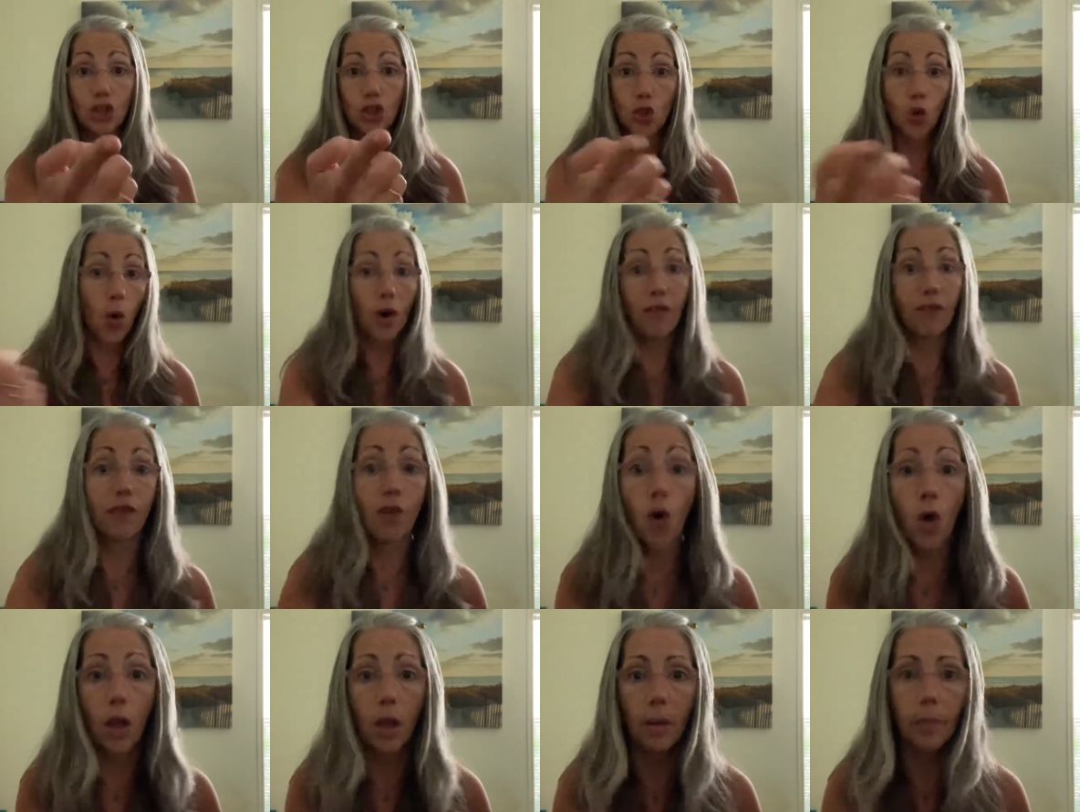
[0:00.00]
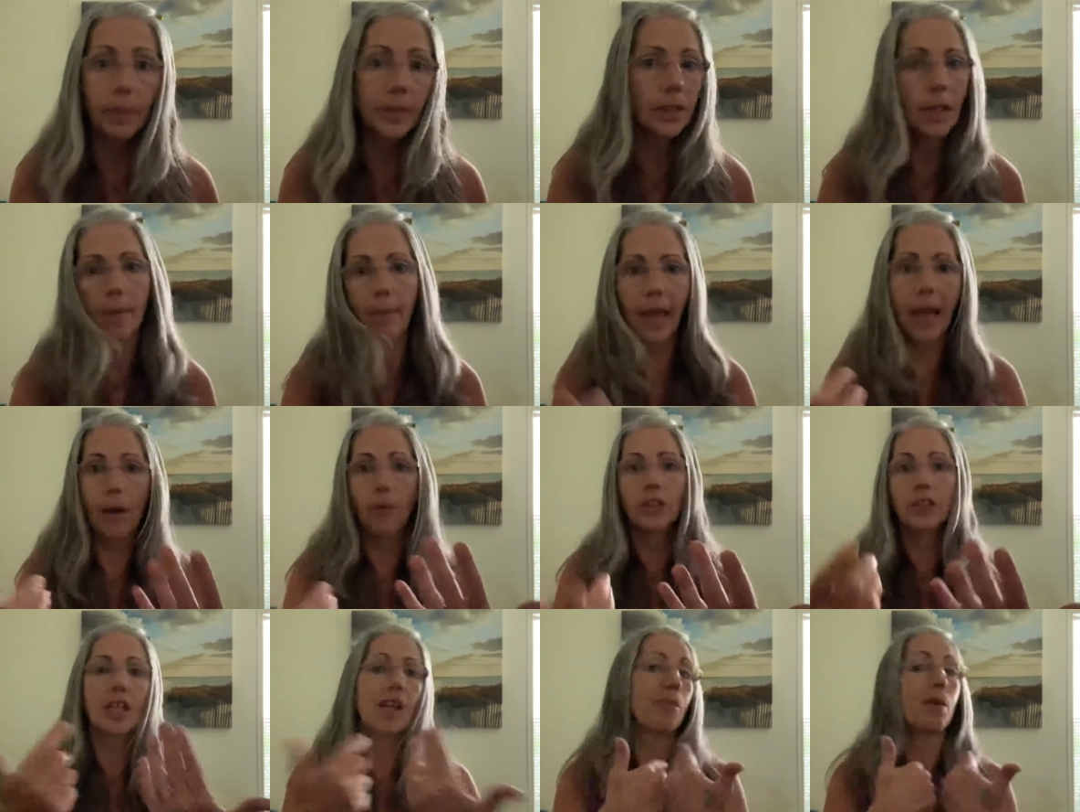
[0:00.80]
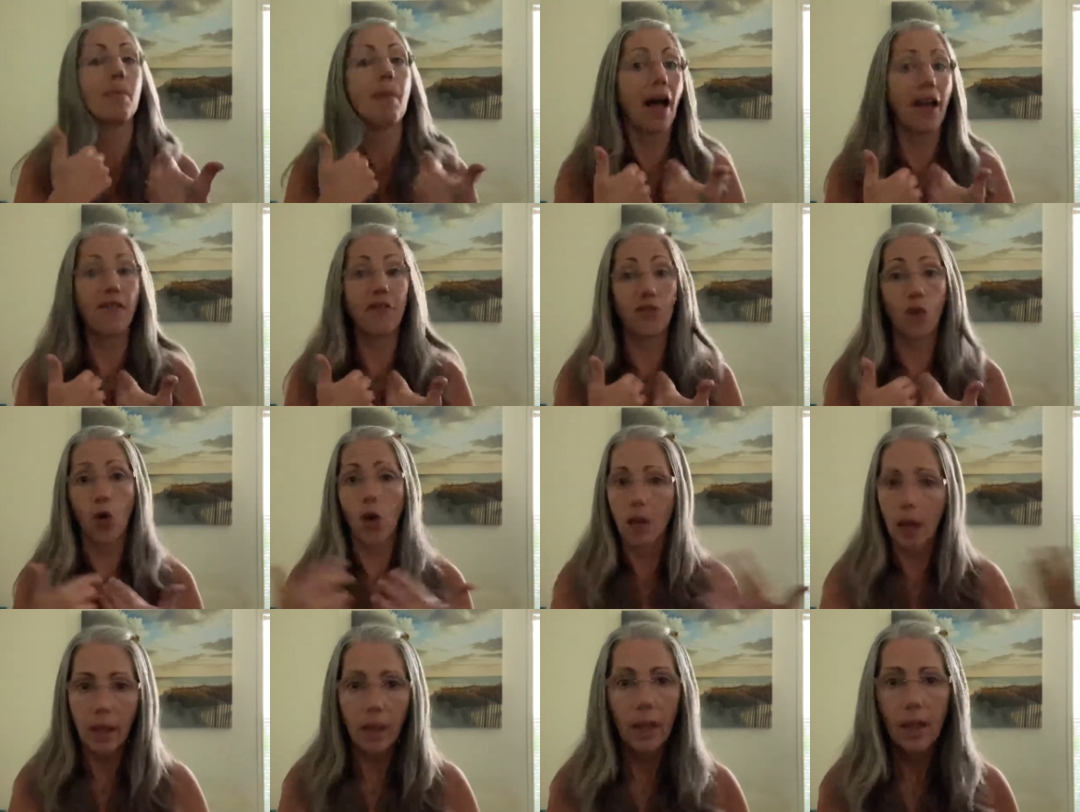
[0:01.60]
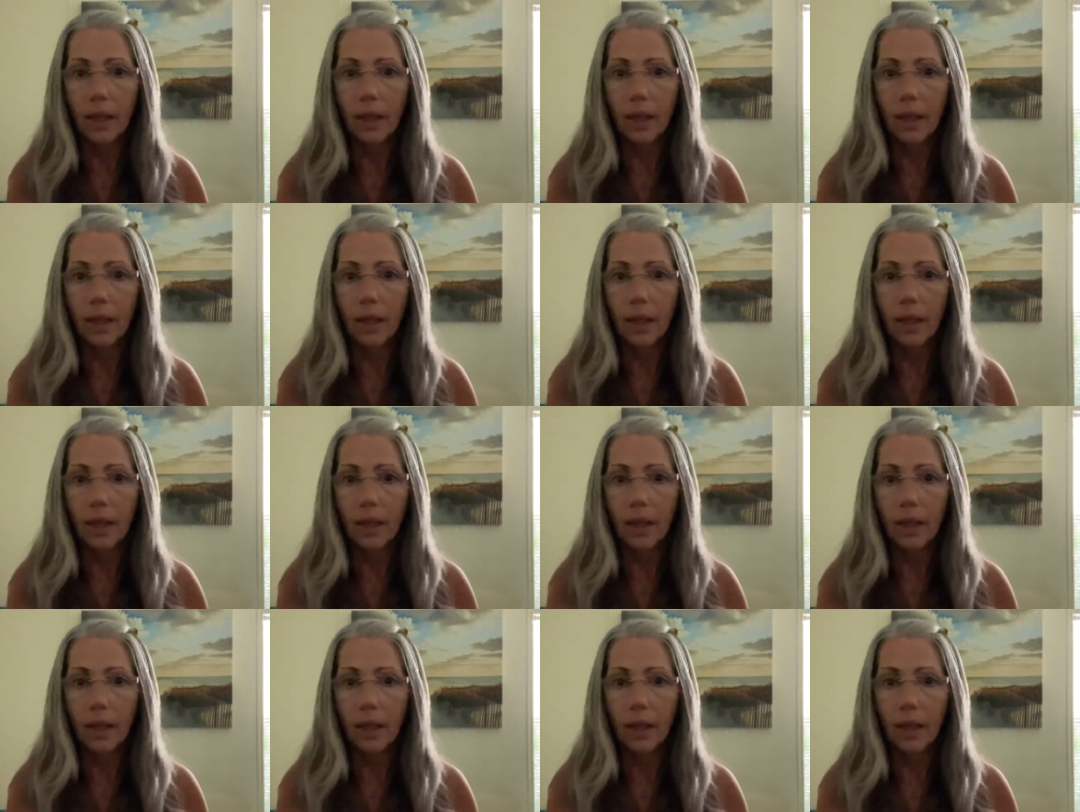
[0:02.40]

your fault, but somehow it's going to be my fault.